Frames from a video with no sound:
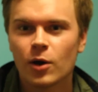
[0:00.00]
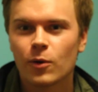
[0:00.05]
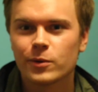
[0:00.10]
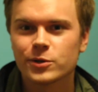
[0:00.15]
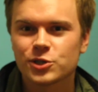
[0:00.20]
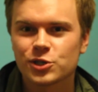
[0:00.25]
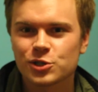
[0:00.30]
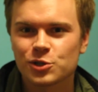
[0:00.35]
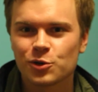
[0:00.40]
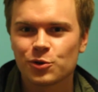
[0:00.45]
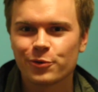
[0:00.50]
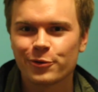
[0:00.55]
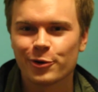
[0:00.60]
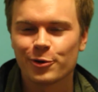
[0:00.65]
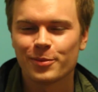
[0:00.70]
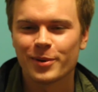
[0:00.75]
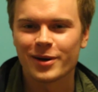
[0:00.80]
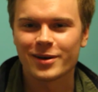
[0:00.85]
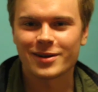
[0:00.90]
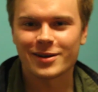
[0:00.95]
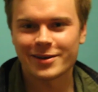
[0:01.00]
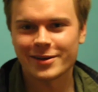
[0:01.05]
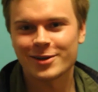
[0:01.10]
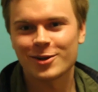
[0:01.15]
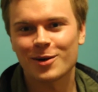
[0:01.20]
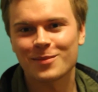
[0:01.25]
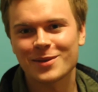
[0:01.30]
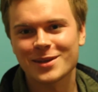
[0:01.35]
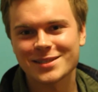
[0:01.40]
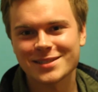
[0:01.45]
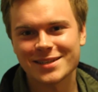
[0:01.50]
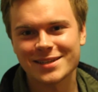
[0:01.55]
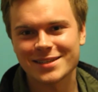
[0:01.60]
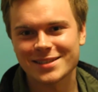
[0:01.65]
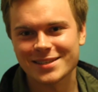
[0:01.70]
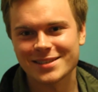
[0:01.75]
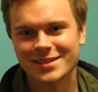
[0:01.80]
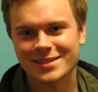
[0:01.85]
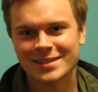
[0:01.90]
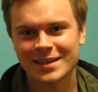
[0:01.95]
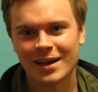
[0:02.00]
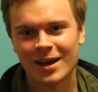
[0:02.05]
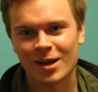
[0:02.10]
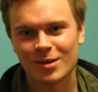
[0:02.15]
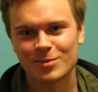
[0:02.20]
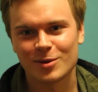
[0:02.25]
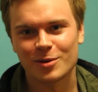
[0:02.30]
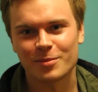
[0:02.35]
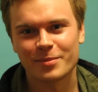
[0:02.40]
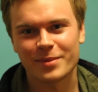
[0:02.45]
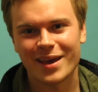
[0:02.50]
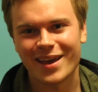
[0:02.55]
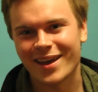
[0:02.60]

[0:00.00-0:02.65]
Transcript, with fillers: which is cool, but you know, I'm listening to this album